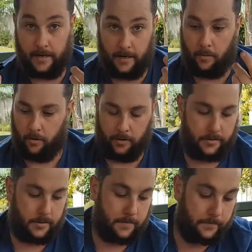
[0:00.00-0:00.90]
It
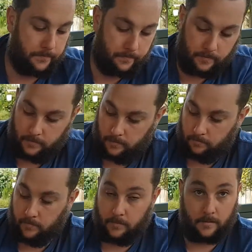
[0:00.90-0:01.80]
works.
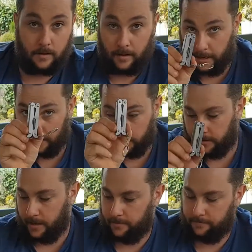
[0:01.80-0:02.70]
Unlike
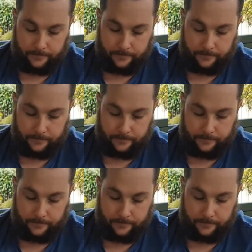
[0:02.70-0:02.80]
that.